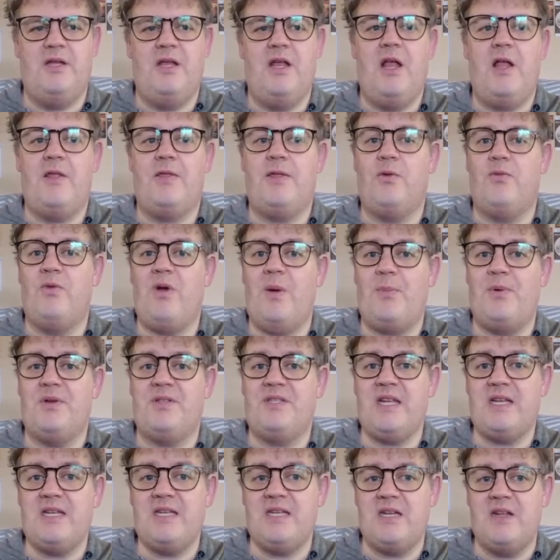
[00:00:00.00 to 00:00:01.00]
The
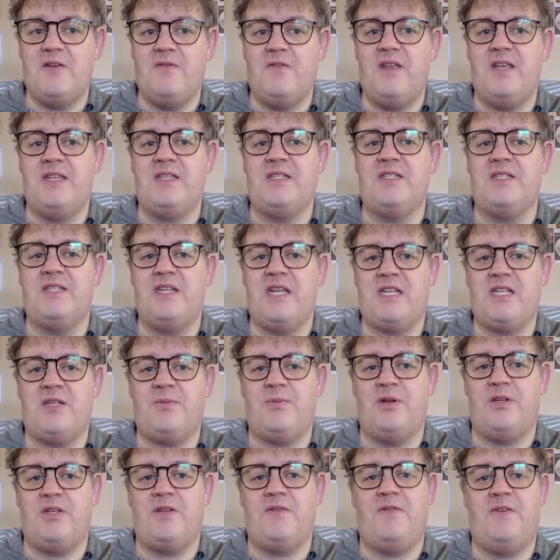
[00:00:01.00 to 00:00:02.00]
representative is
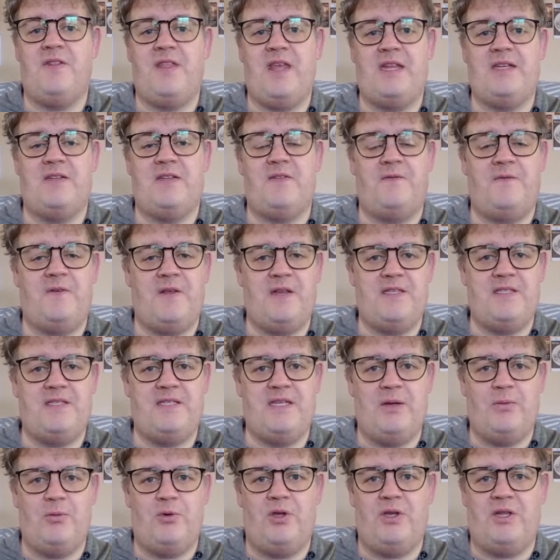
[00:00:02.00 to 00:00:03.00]
desperate for that defense
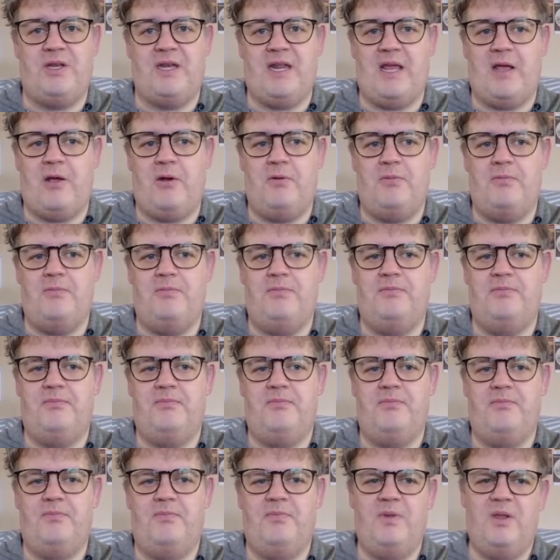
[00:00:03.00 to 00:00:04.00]
network now.
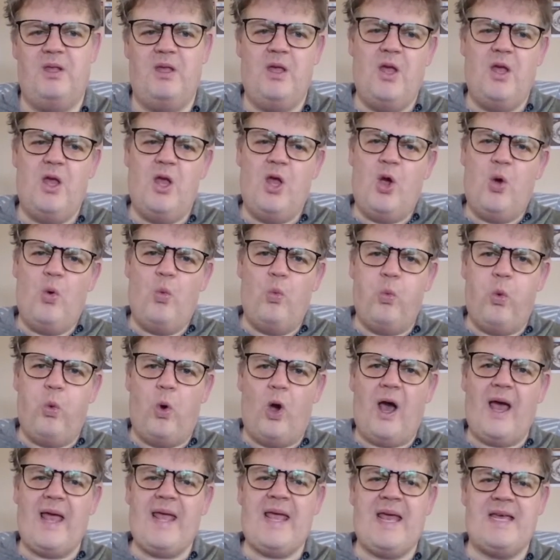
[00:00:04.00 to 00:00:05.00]

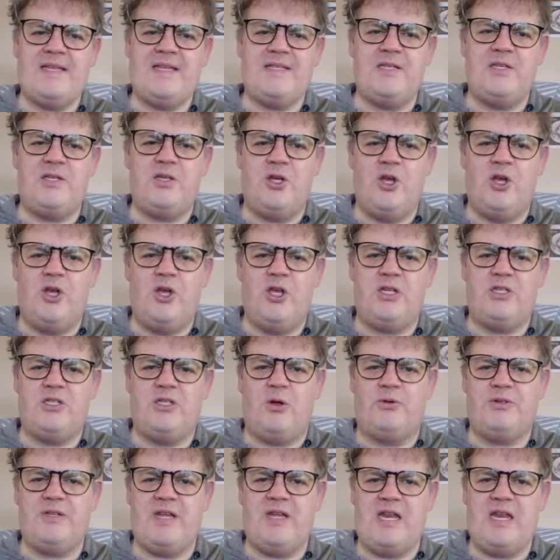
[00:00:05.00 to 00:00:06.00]
Why hasn't Kirk
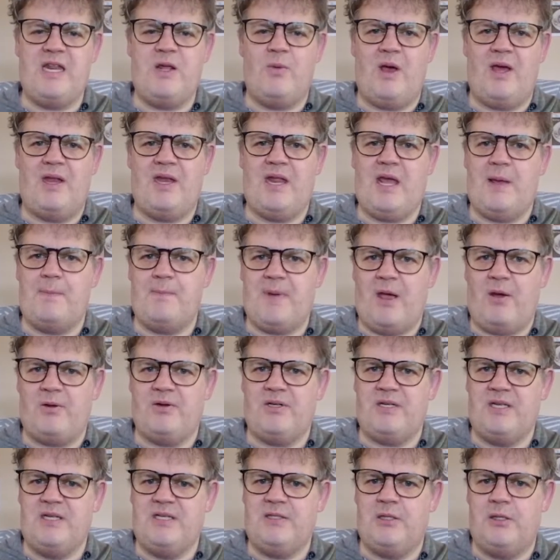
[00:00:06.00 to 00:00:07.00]
told anyone about
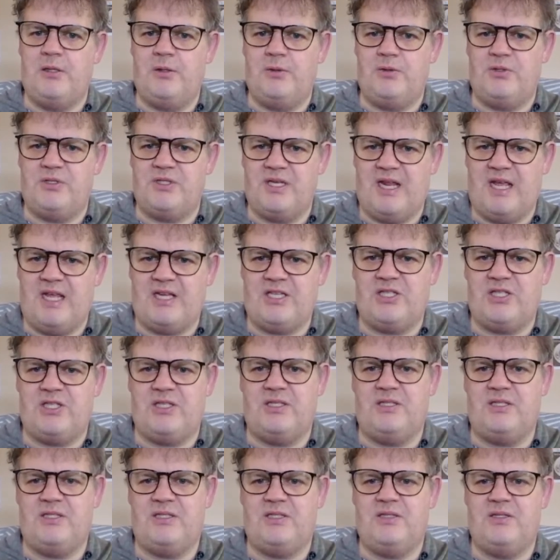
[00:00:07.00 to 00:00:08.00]
his
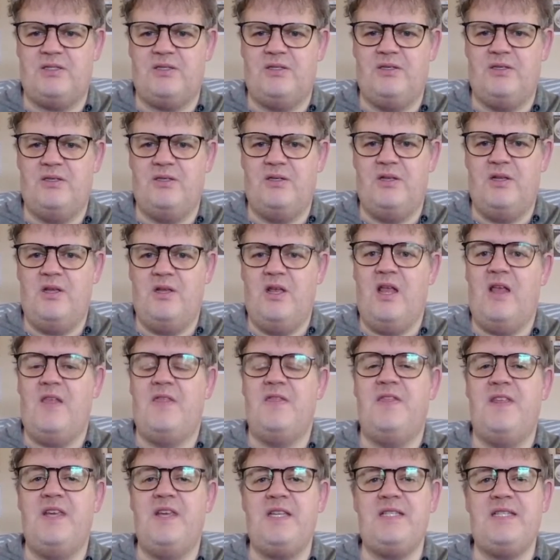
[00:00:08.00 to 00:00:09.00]
hallucinations?
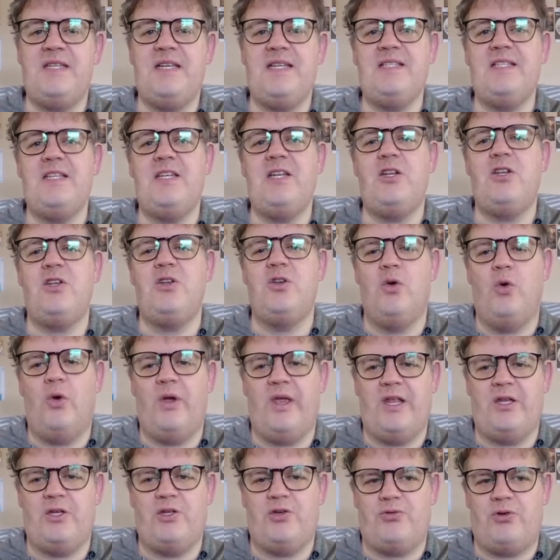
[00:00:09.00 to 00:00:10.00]
This is an
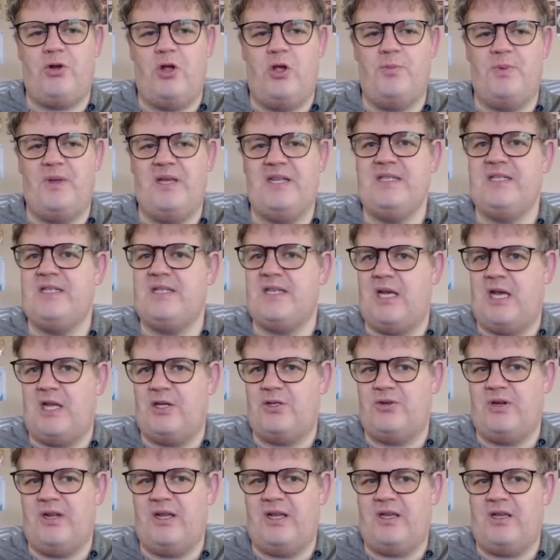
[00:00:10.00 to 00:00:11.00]
annoying trope in Star
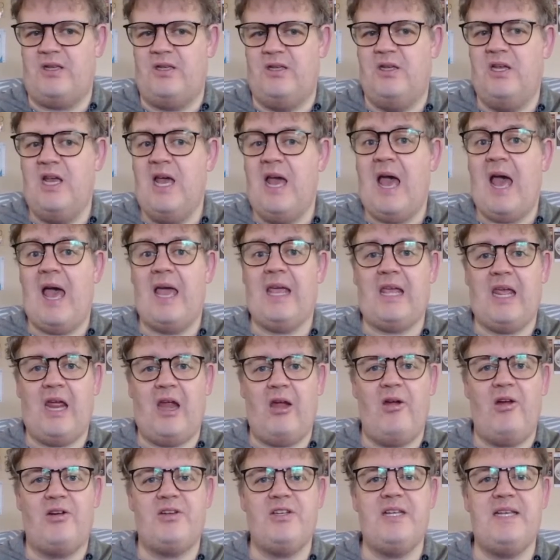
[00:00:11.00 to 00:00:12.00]
Trek. A
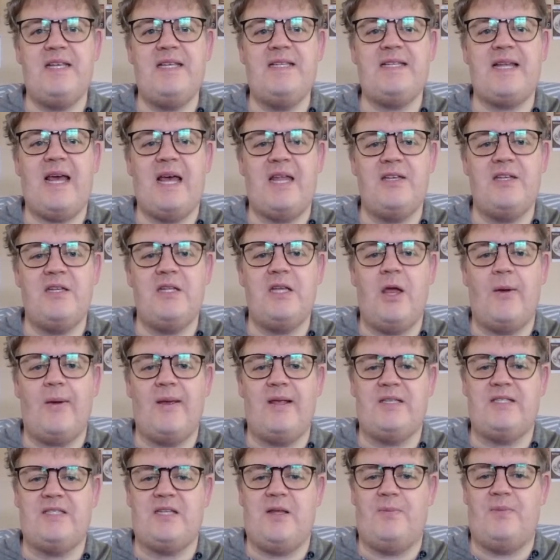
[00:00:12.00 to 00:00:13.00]
character is
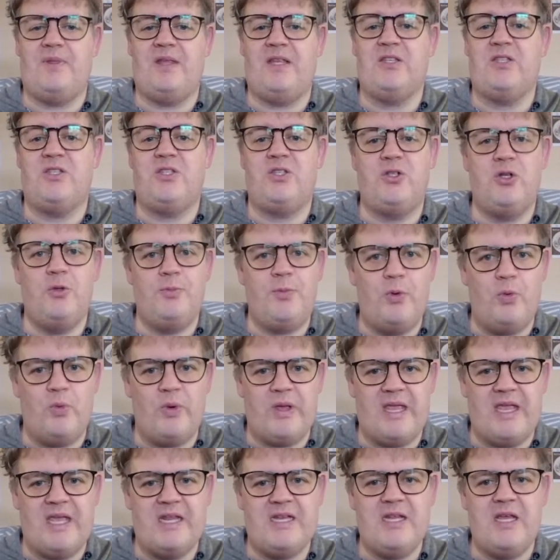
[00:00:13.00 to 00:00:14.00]
undergoing something super
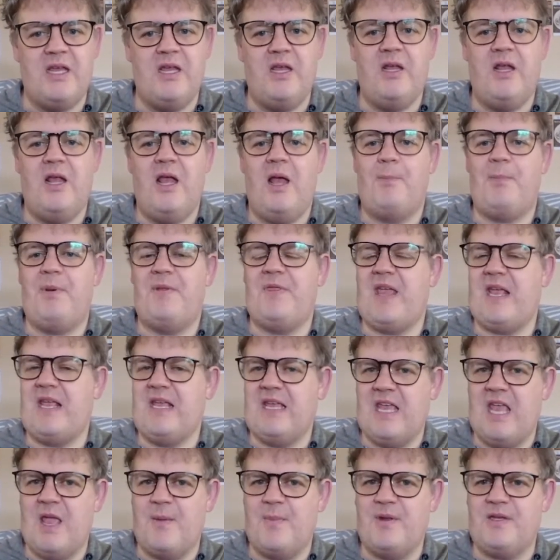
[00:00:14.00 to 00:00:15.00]
weird, but they
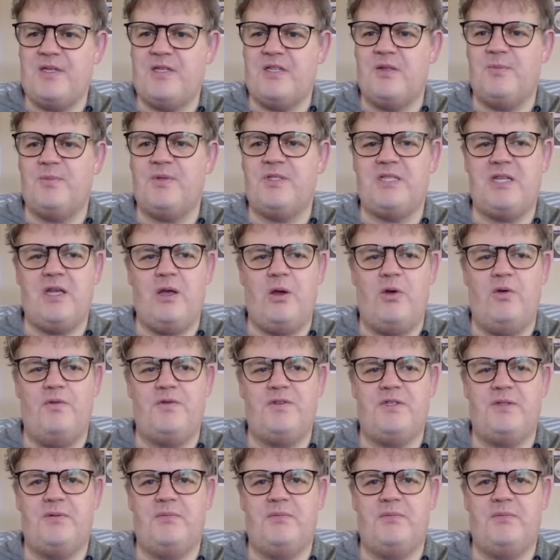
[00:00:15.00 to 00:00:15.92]
keep it to themselves.